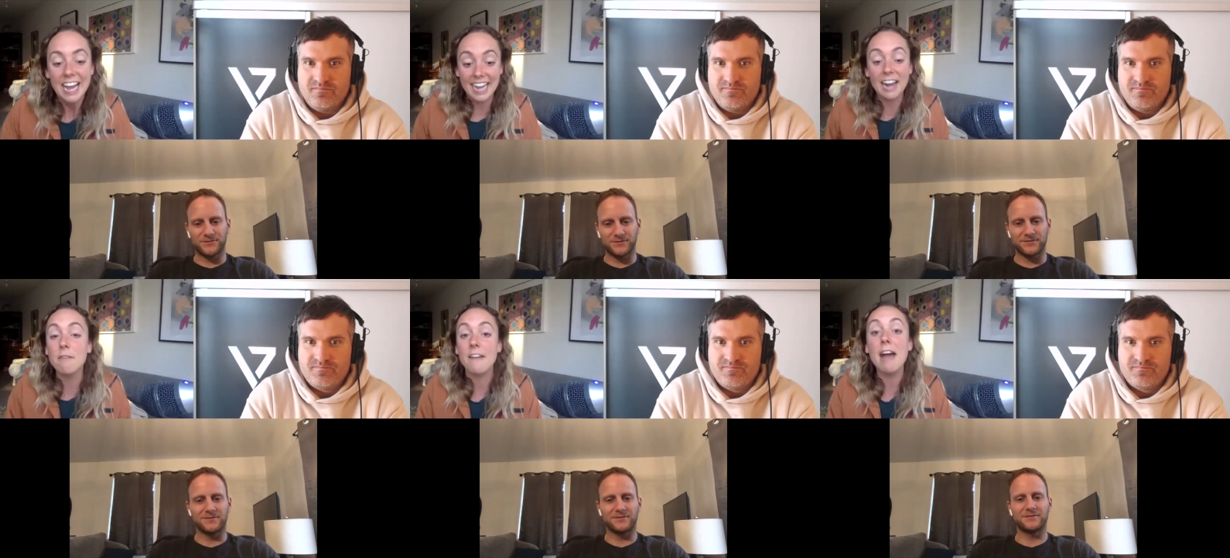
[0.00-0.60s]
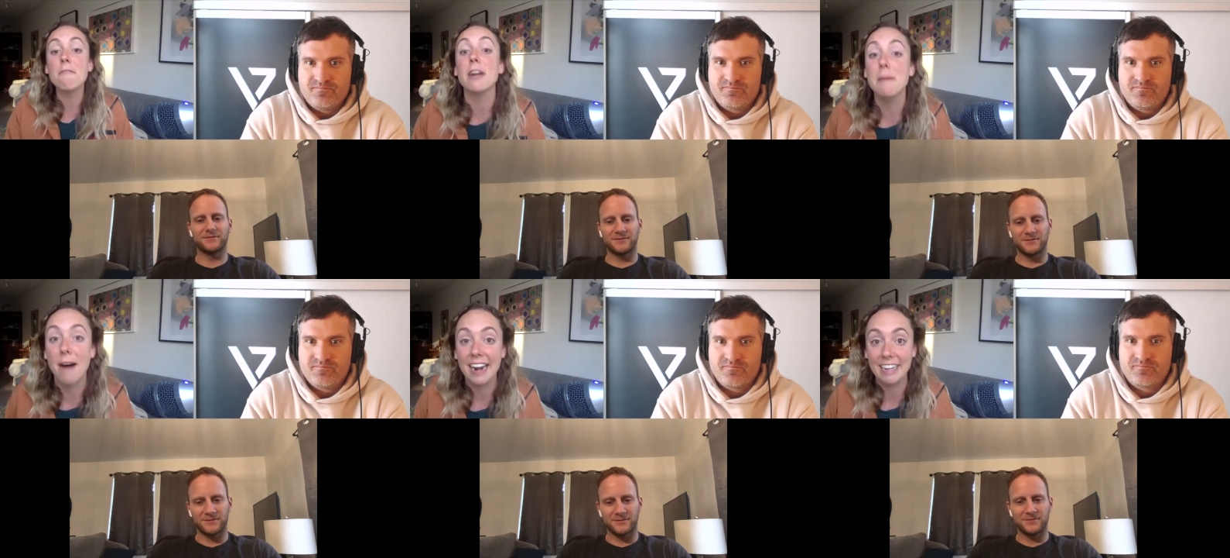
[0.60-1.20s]
Speaker 1: kind of
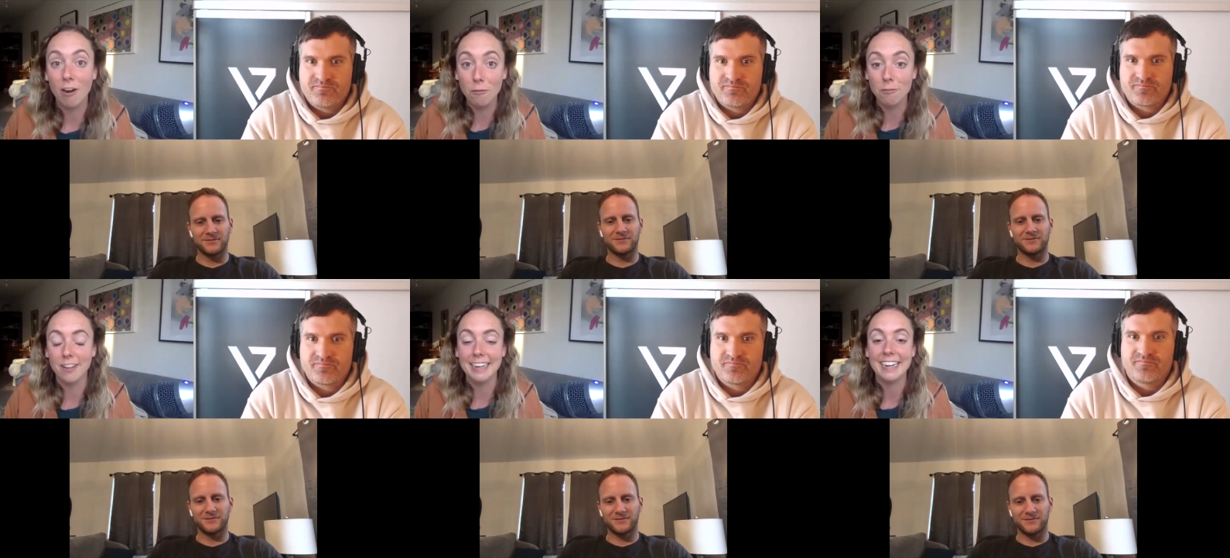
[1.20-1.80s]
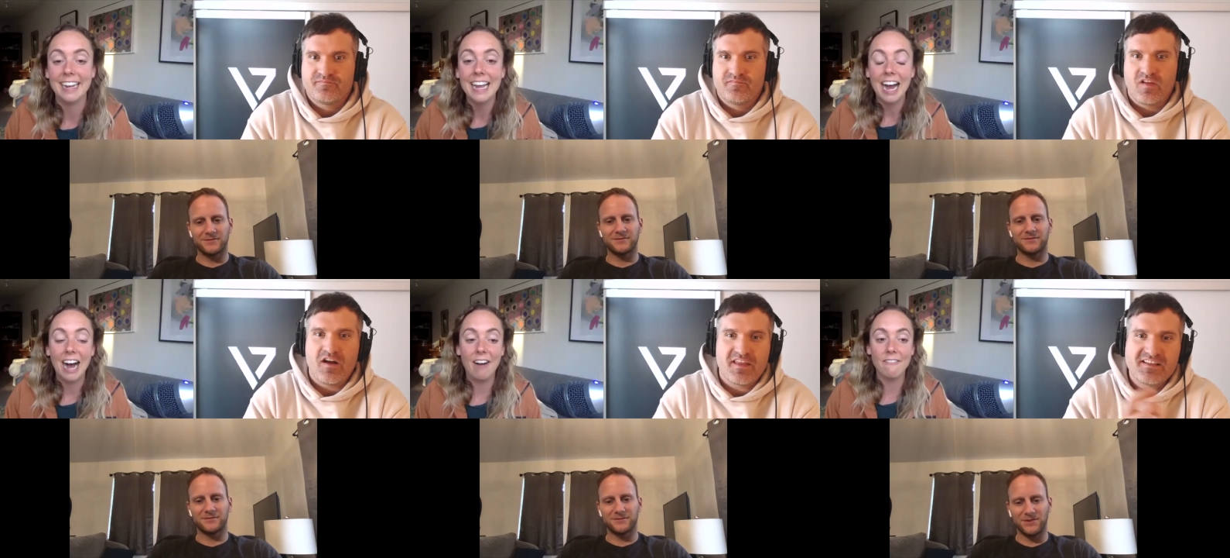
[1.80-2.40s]
everybody, hopefully.
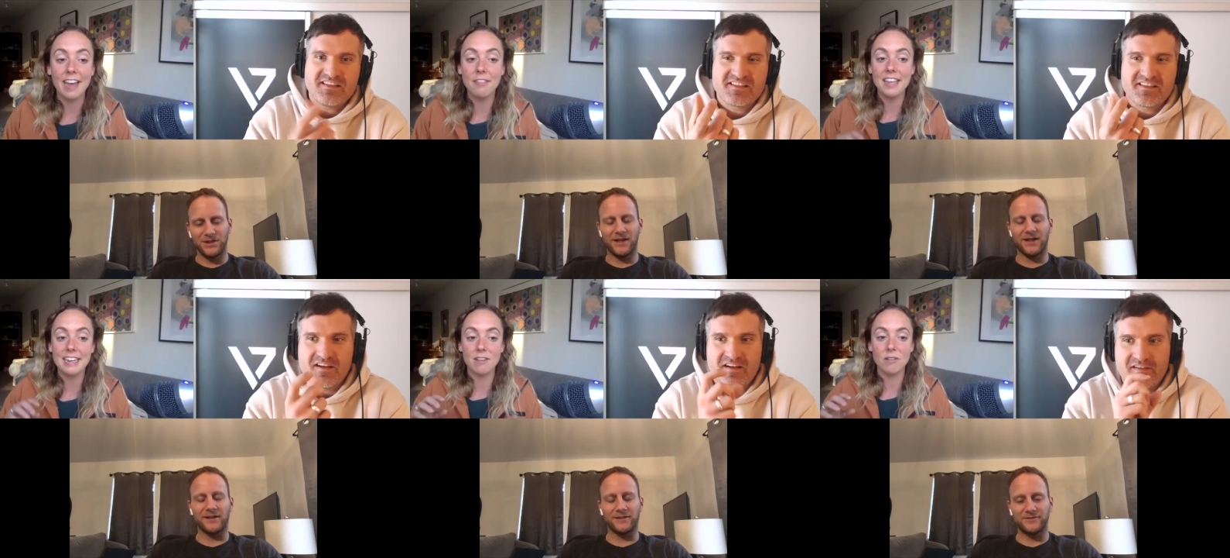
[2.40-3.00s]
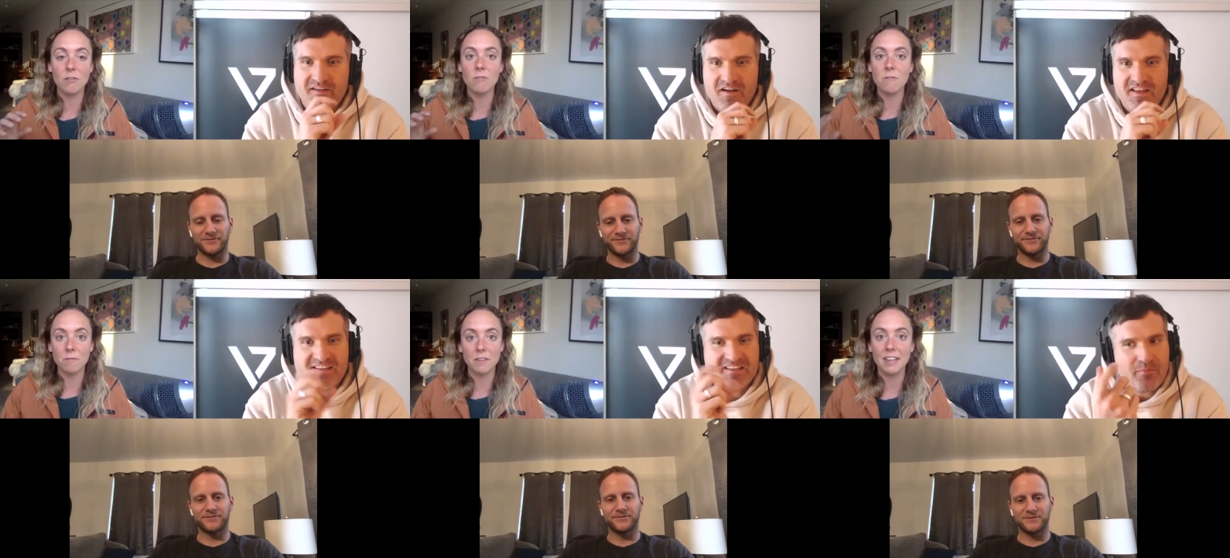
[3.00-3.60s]
Um, are, they, yeah. then,
Speaker 2: are
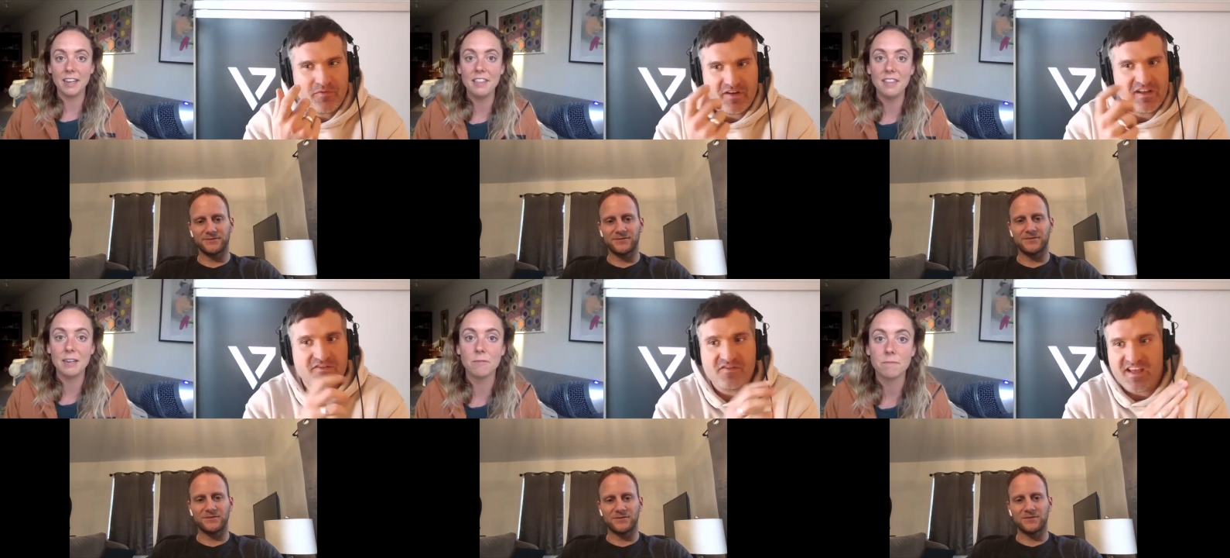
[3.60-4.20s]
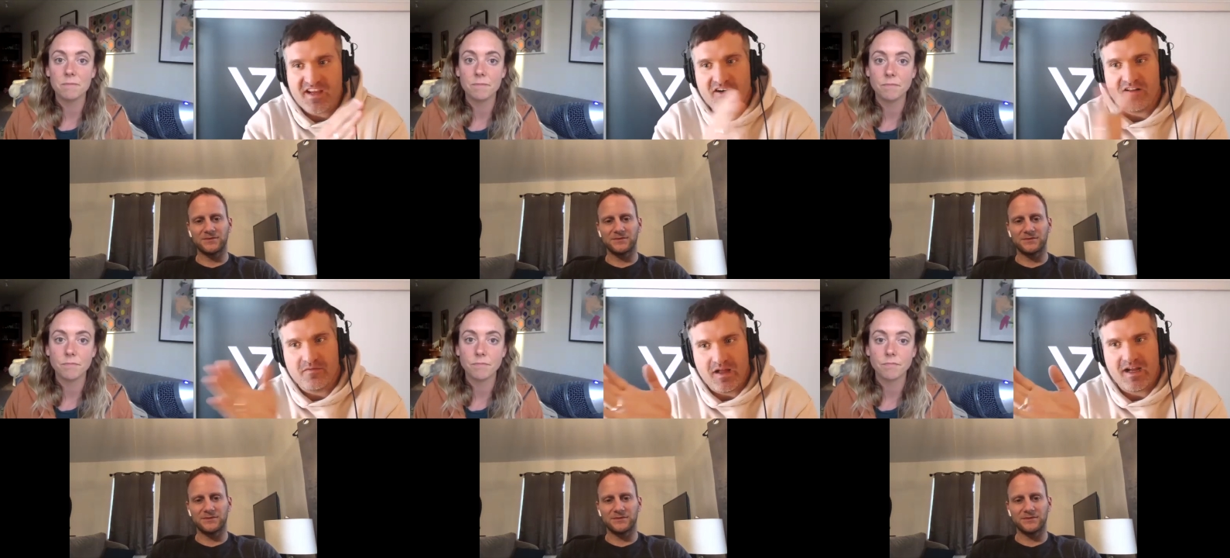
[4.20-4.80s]
they separate videos or are they
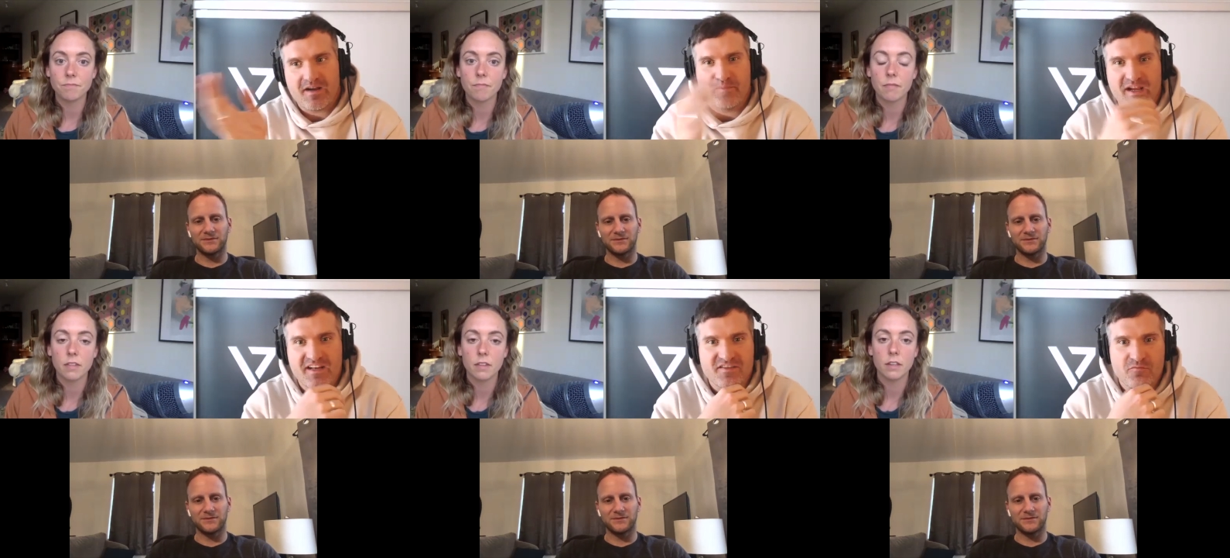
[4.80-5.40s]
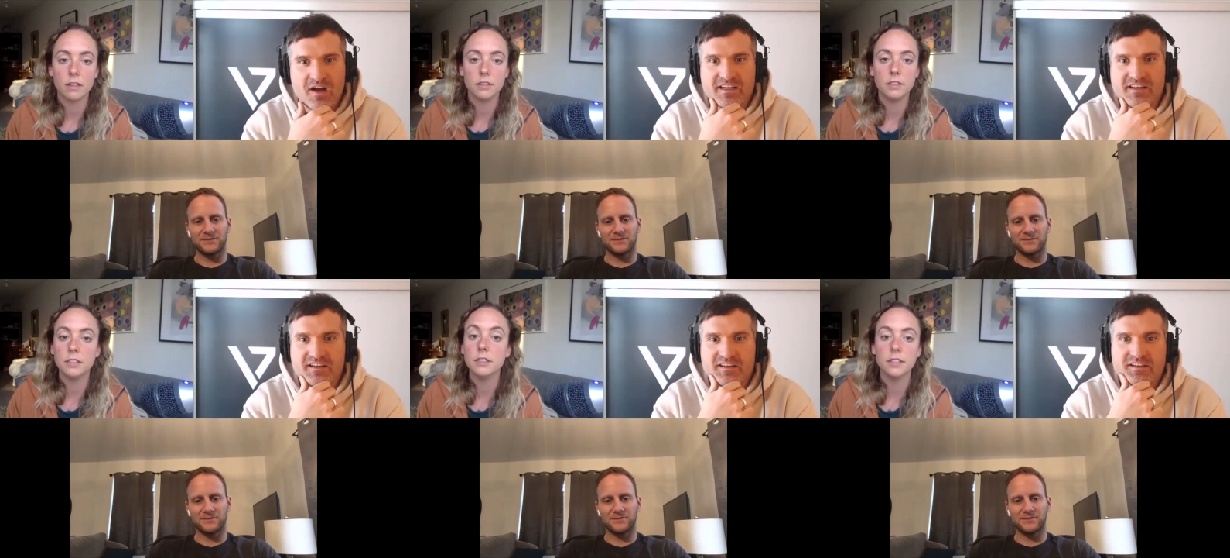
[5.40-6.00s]
all uh, made into one?
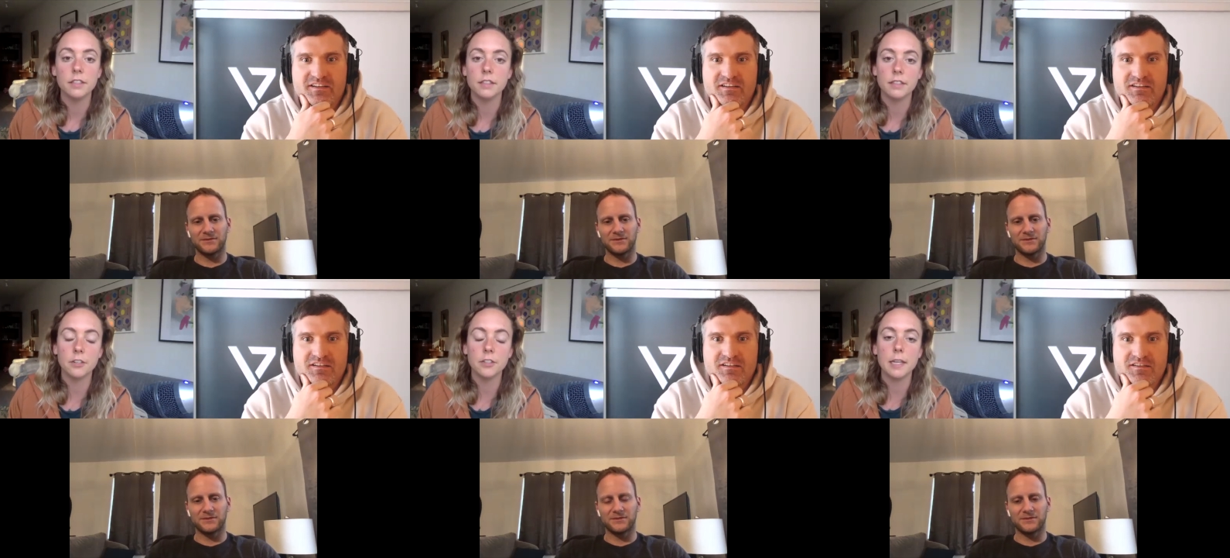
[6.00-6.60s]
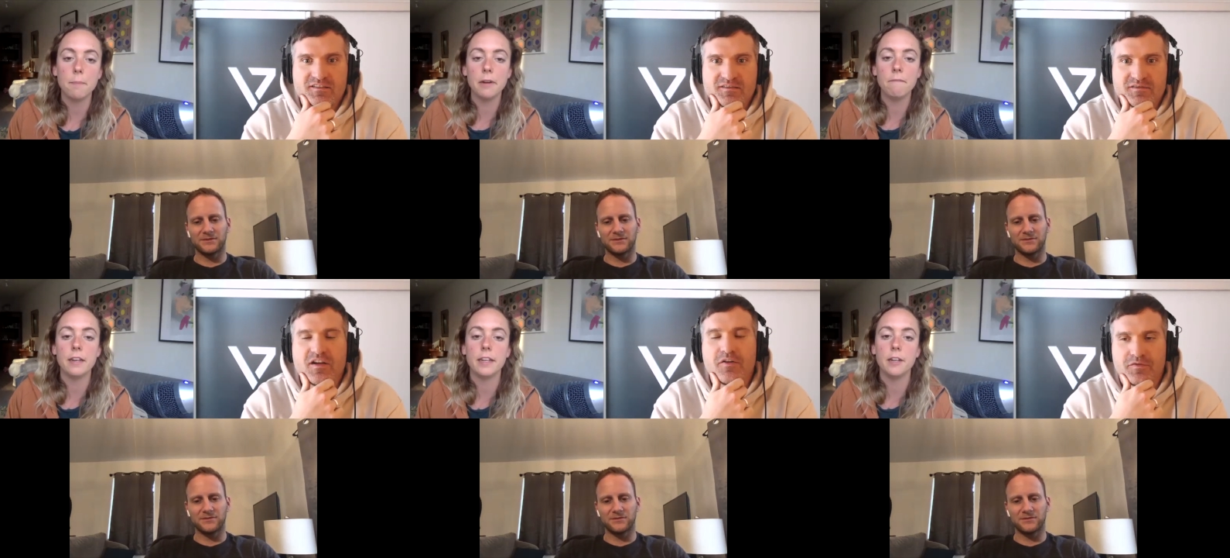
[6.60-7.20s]
Speaker 1: They're separate
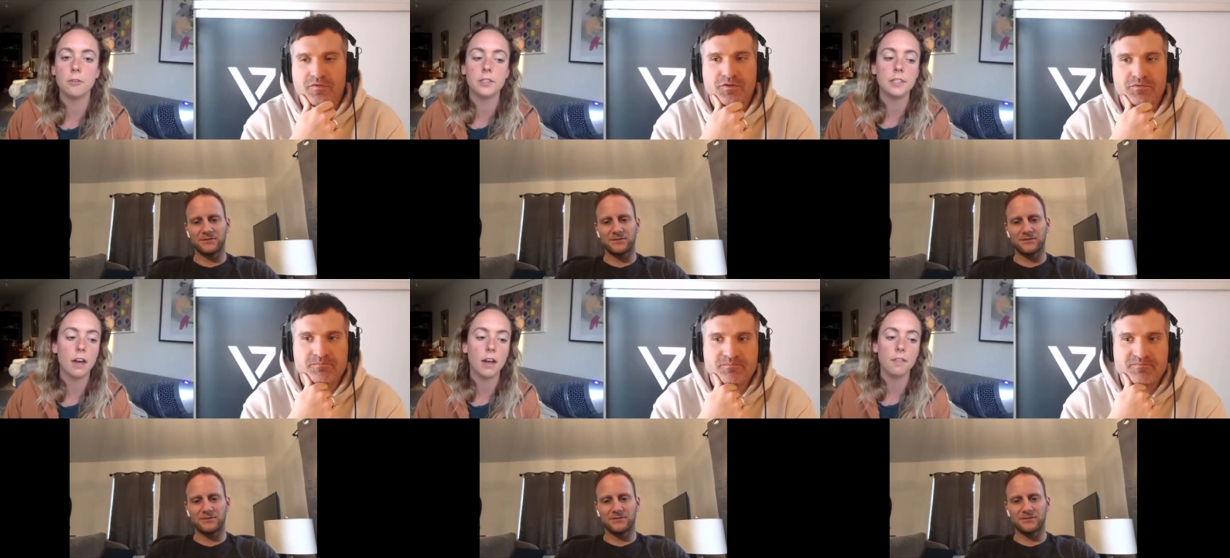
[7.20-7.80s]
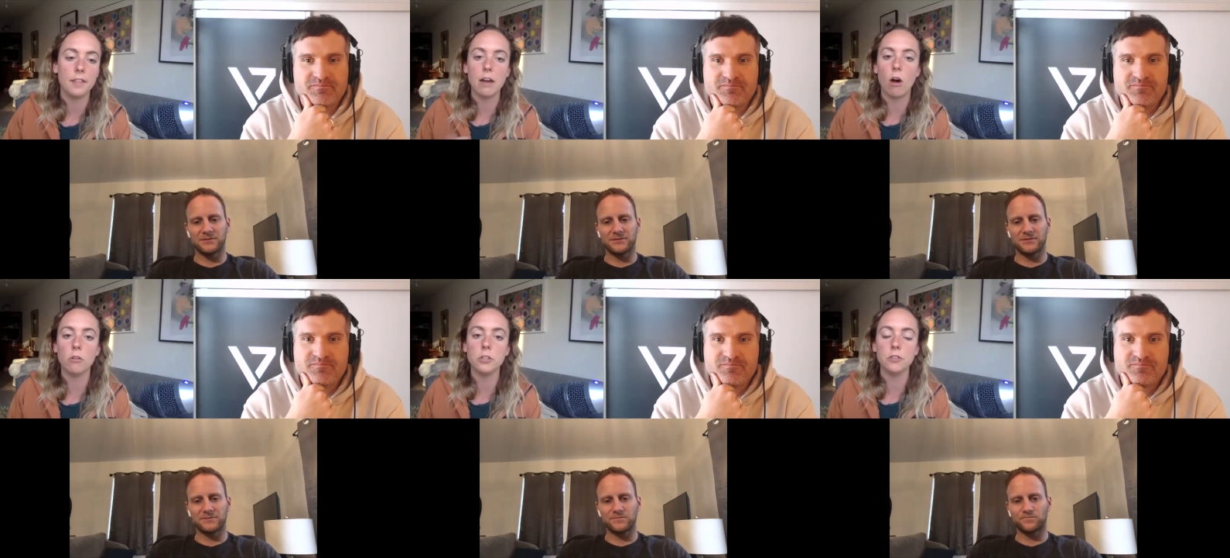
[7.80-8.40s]
oh, videos. Oh, cool. uh, they
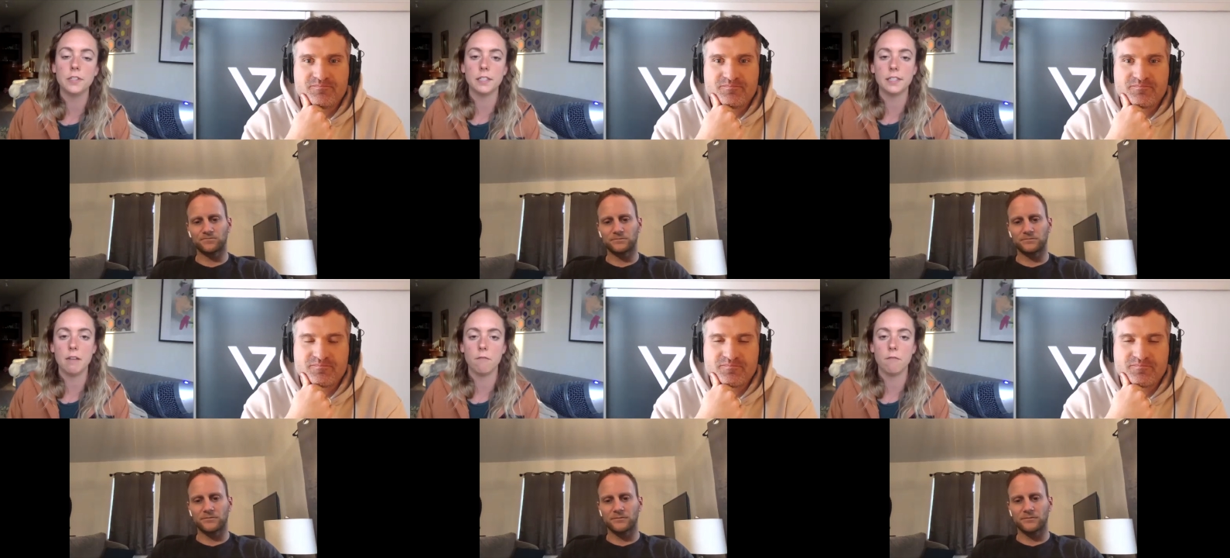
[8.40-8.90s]
all use the same